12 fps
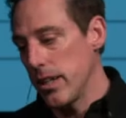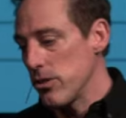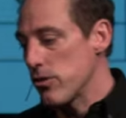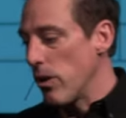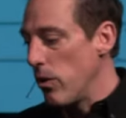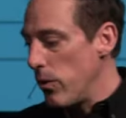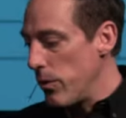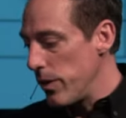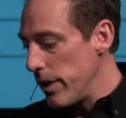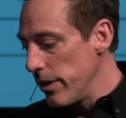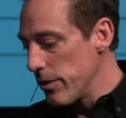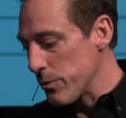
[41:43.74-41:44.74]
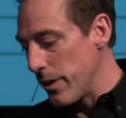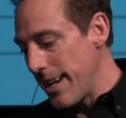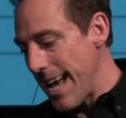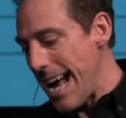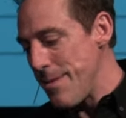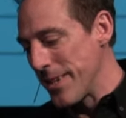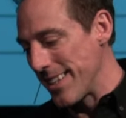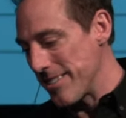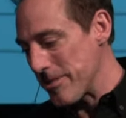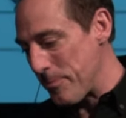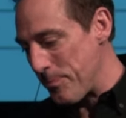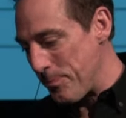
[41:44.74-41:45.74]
So here's what happens